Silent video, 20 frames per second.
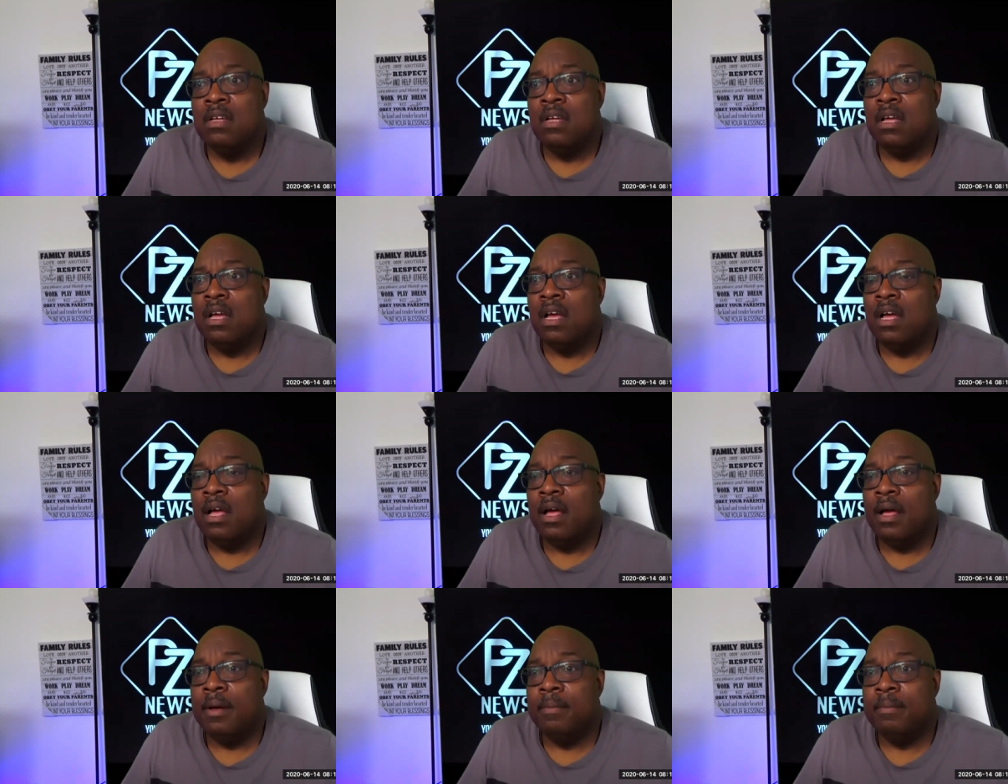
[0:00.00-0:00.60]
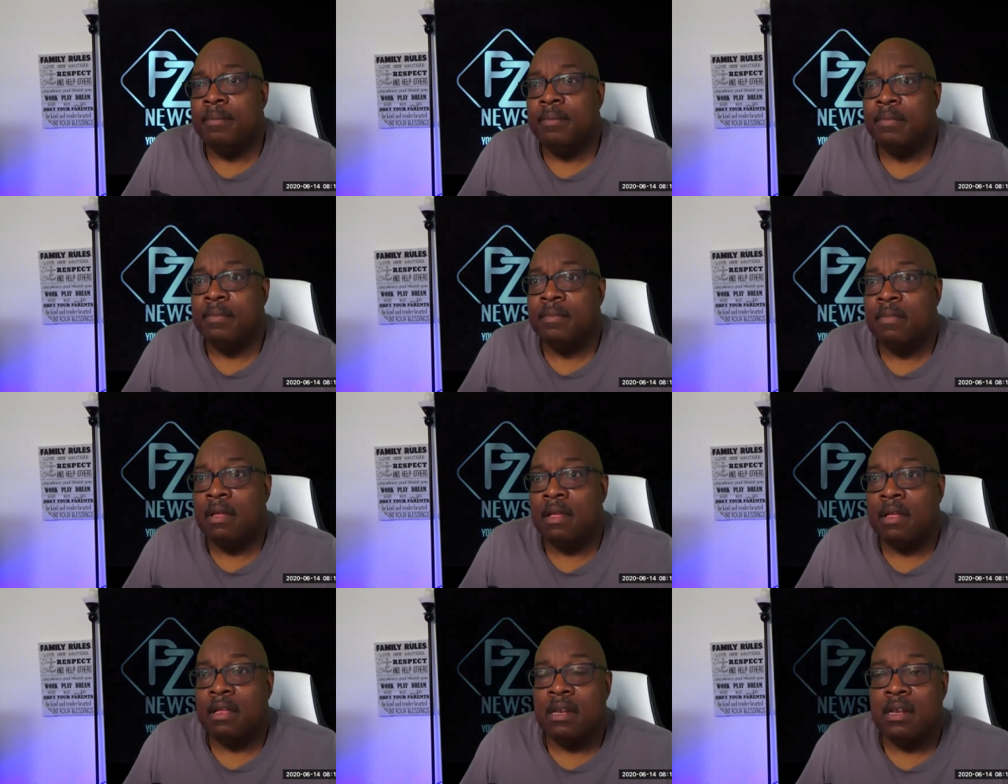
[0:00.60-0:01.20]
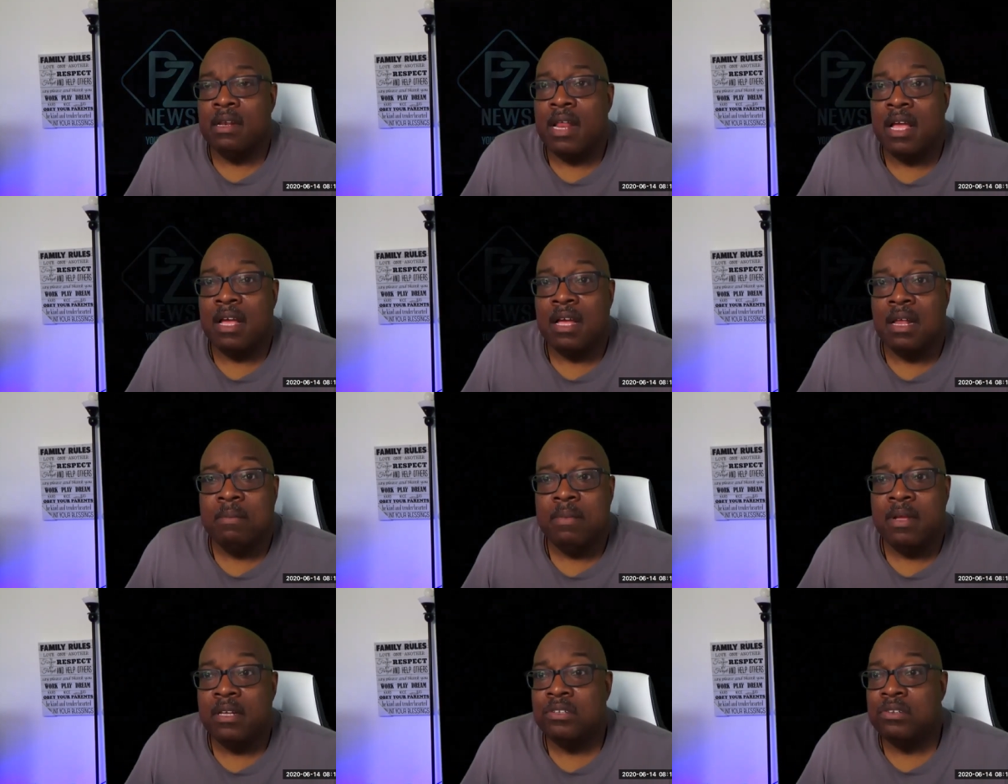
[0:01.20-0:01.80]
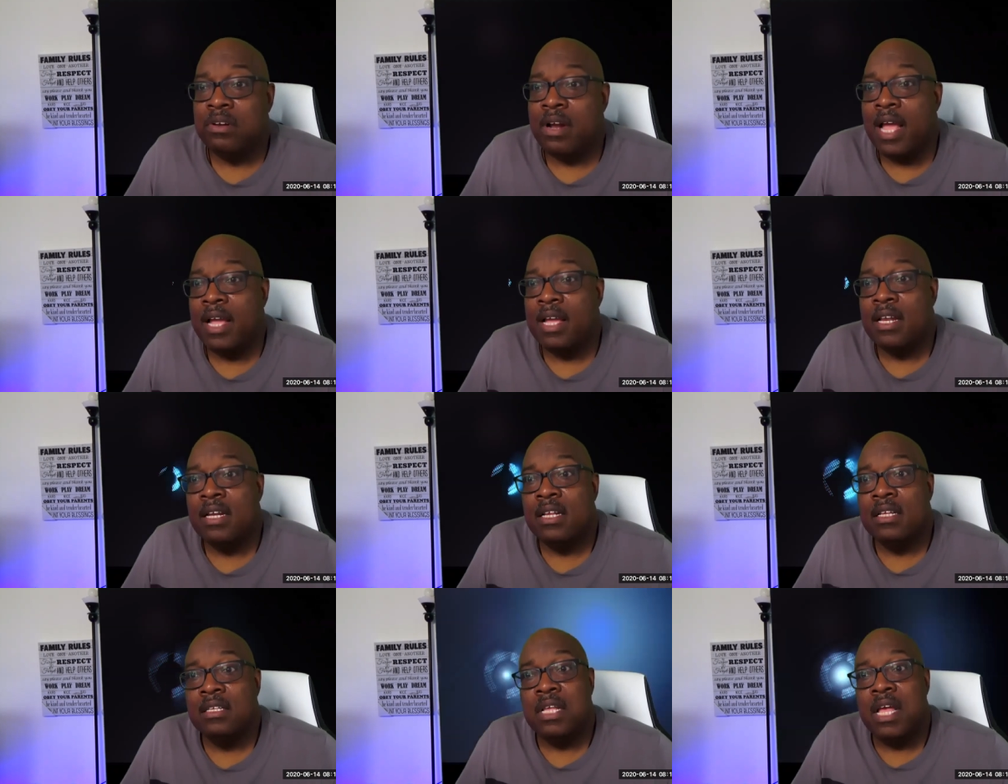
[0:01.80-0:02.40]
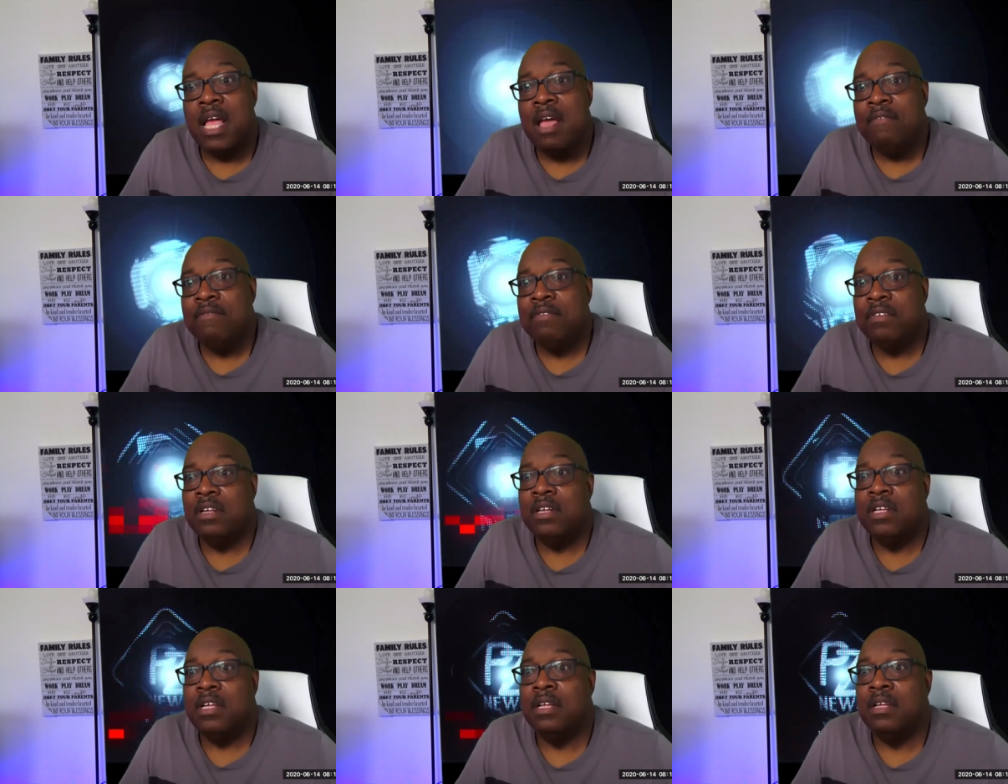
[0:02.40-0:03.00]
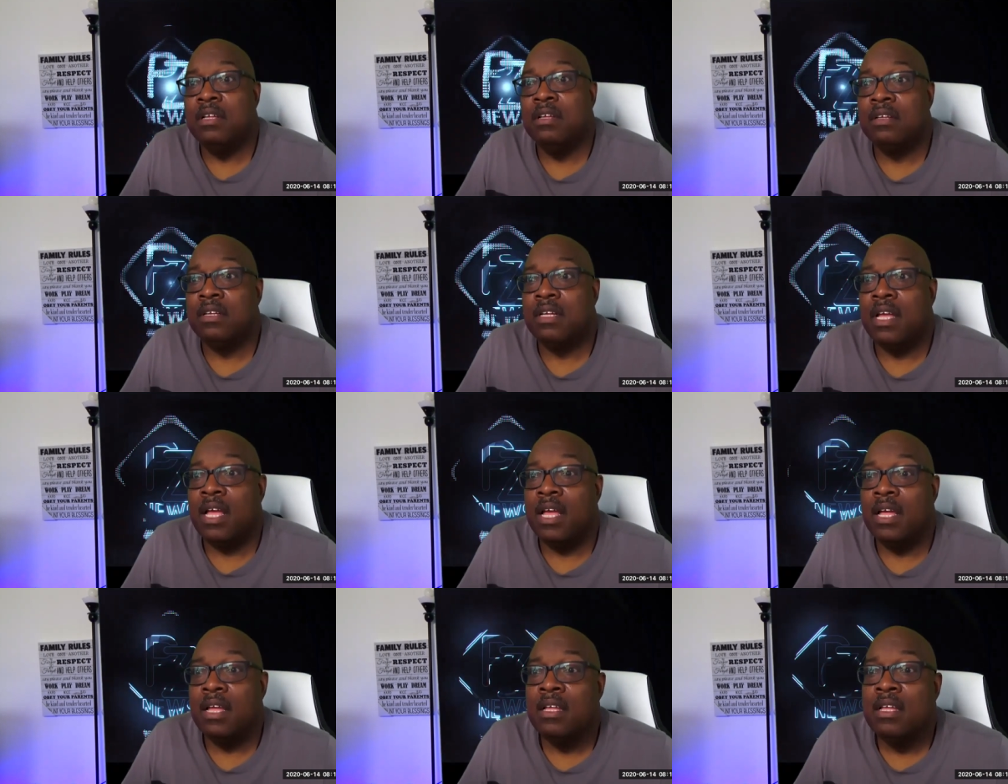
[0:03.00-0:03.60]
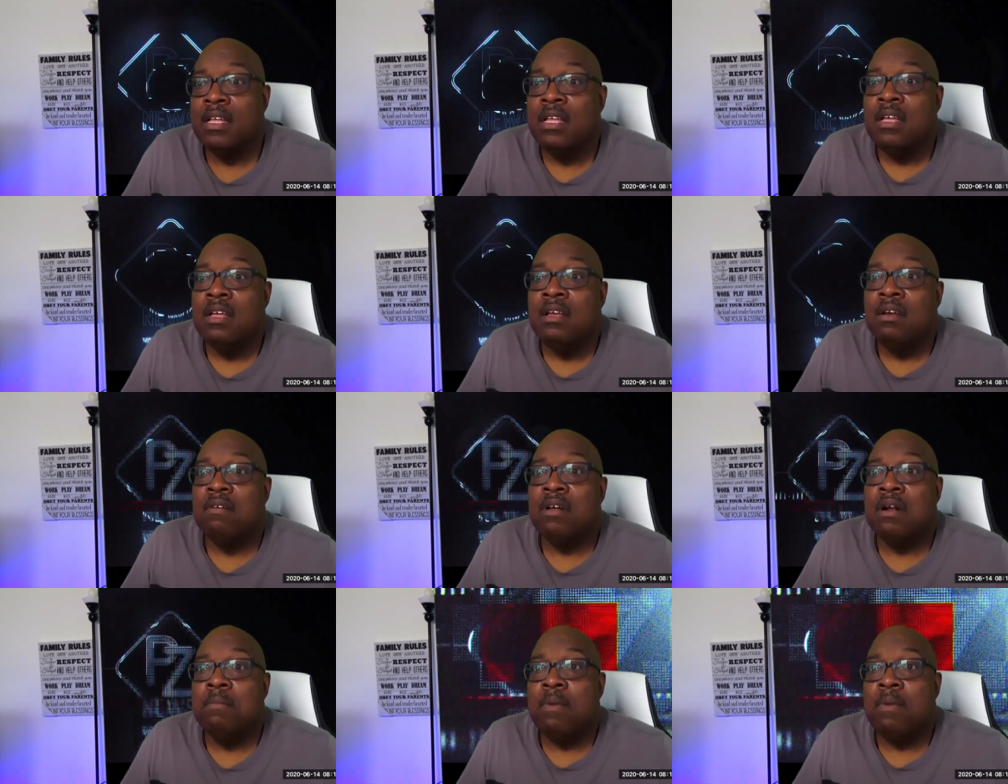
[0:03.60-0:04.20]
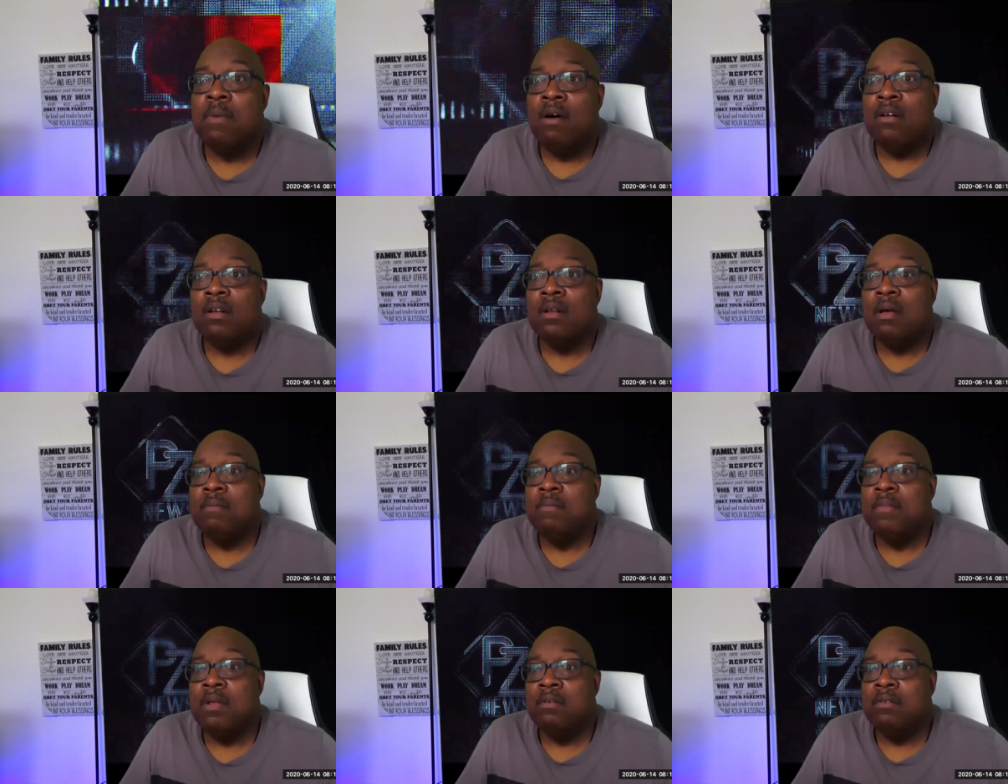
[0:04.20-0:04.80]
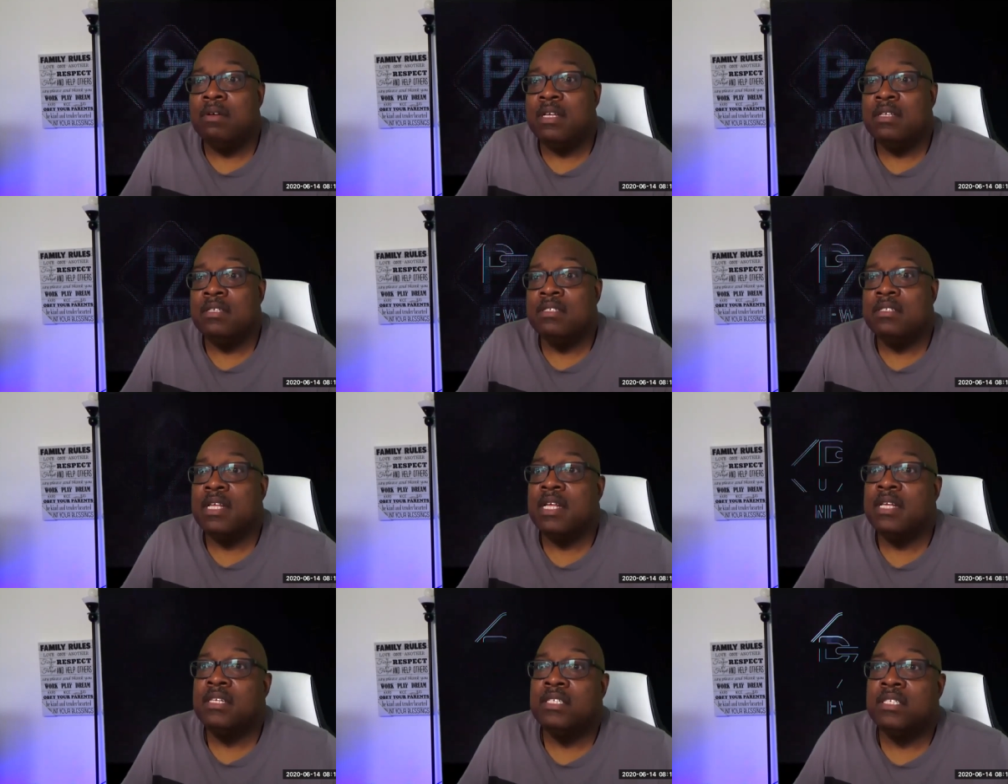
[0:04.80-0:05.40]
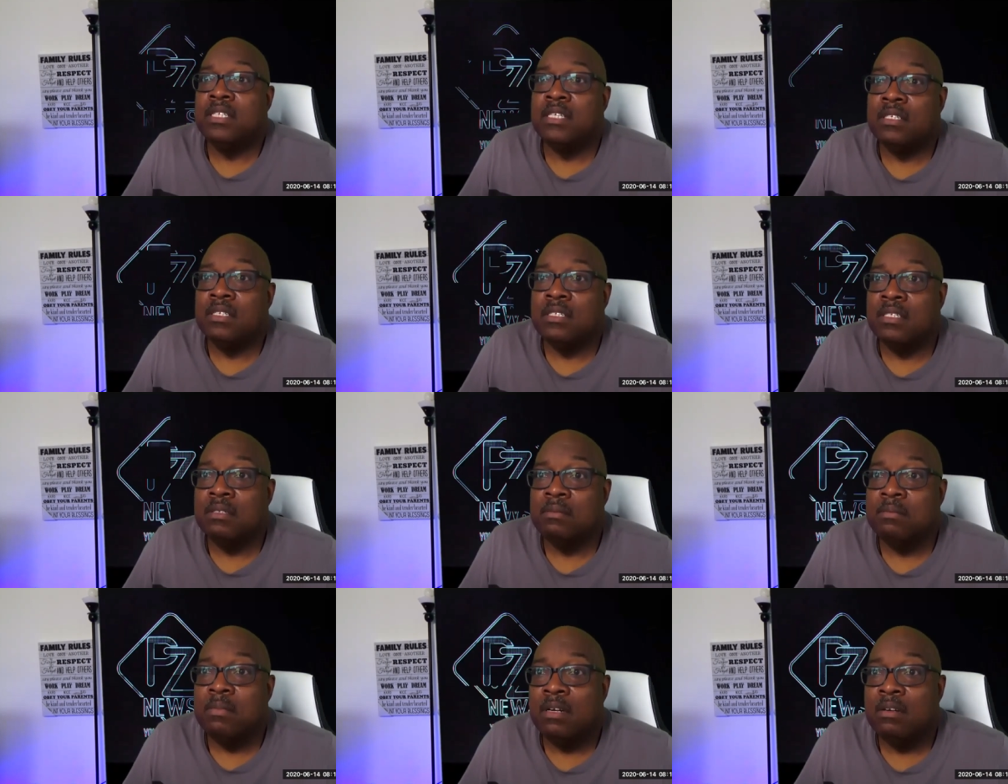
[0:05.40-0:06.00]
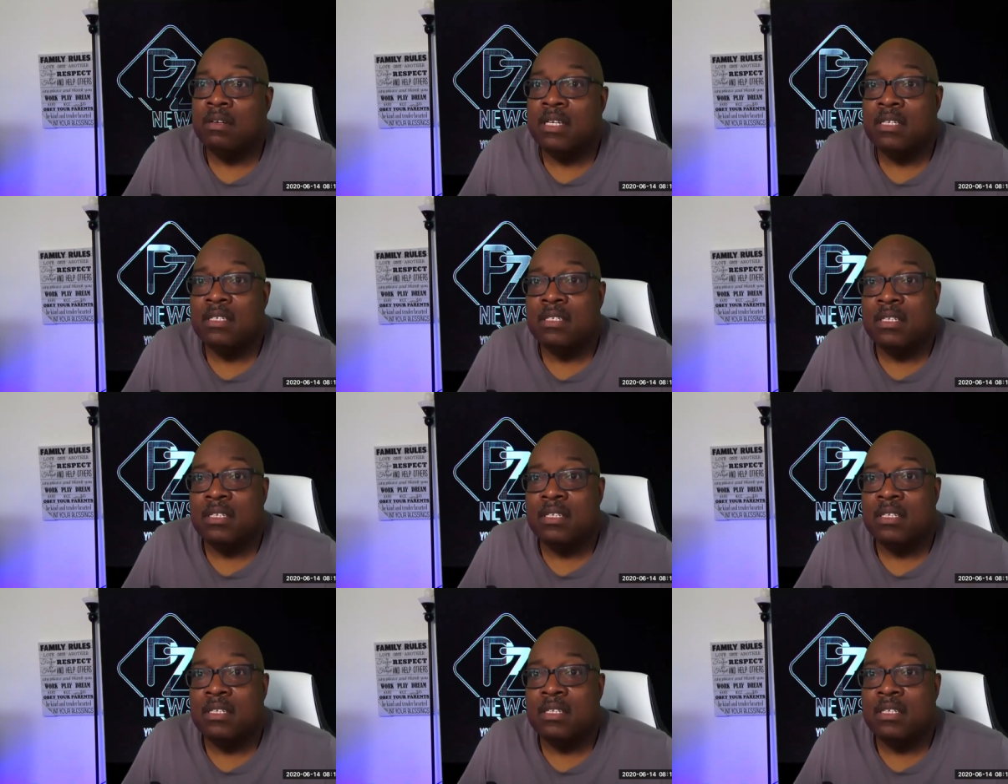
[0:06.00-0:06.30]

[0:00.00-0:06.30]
Um, and they're going to be tracking us heavily. Okay, what about um, Middle East tensions? Middle East